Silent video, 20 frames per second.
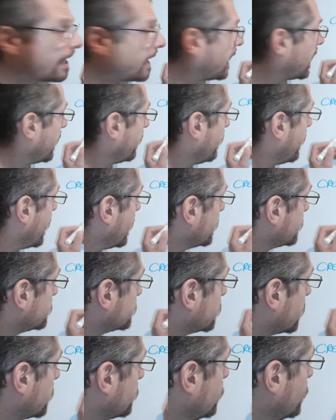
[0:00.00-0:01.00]
and then it
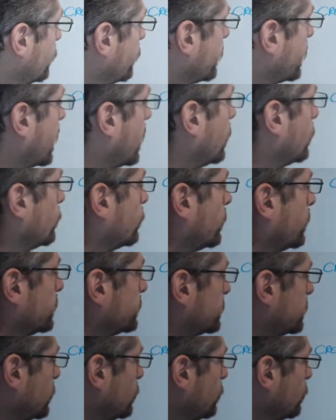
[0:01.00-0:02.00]
started moving
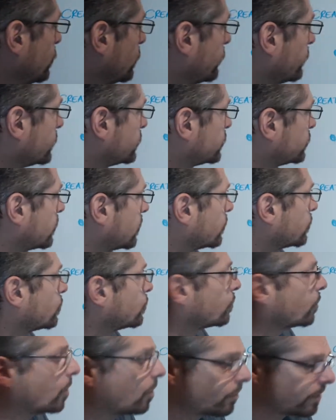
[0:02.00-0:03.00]
outwards. The universe started
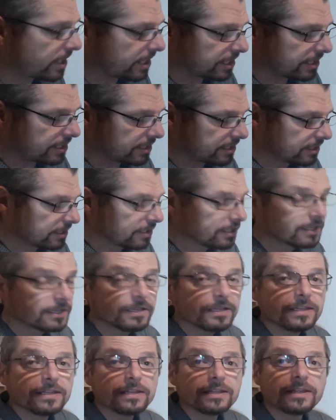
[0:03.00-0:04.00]

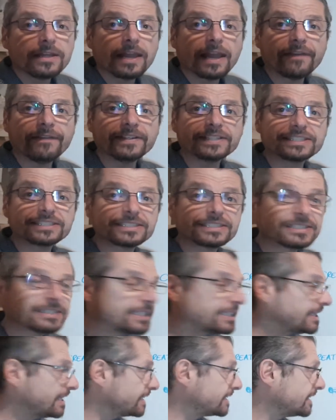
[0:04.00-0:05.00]
growing. And this
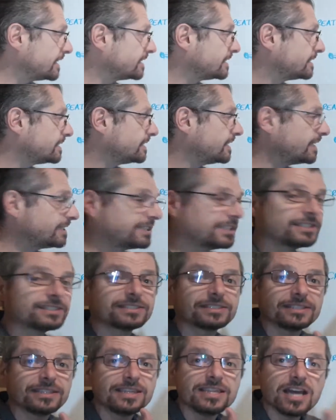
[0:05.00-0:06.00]

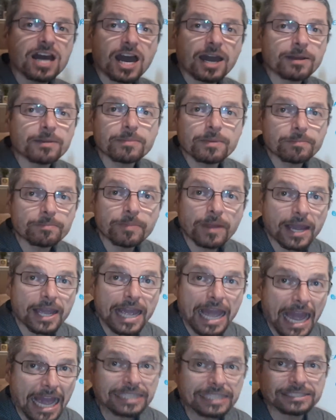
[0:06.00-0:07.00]
is not by
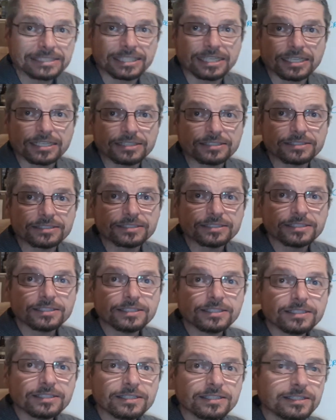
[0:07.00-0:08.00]
accident.
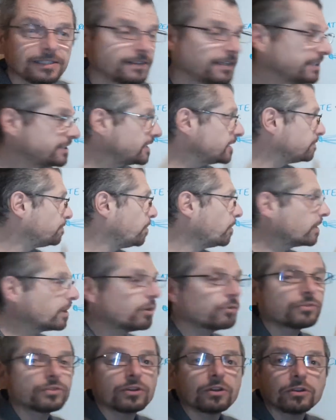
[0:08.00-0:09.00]
This is put
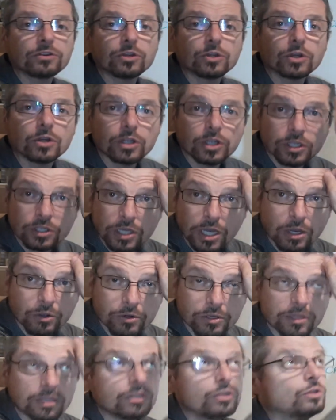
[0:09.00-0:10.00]
out there
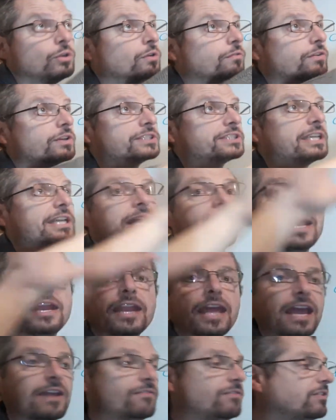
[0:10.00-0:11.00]
out in the universe, and
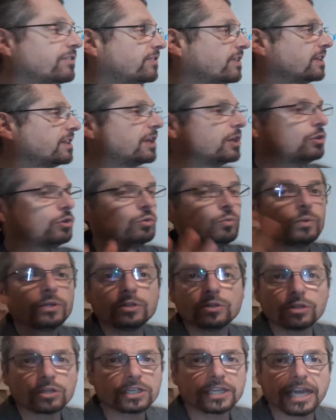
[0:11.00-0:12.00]
everything that we
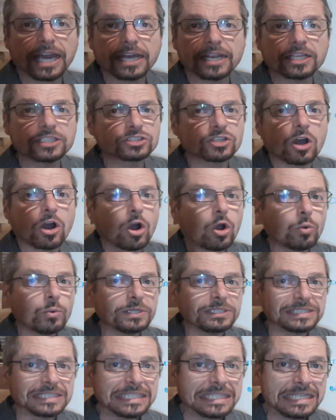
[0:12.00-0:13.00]
look at is
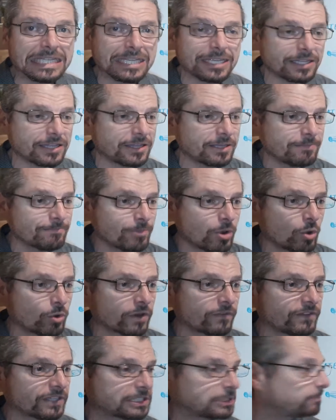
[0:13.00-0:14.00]
always in the mode
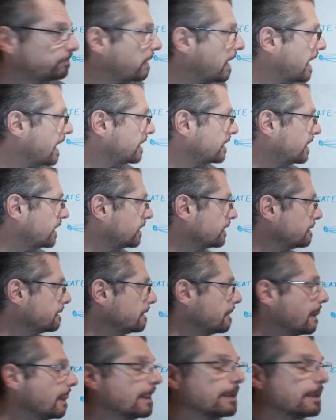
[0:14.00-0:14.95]
of expanding.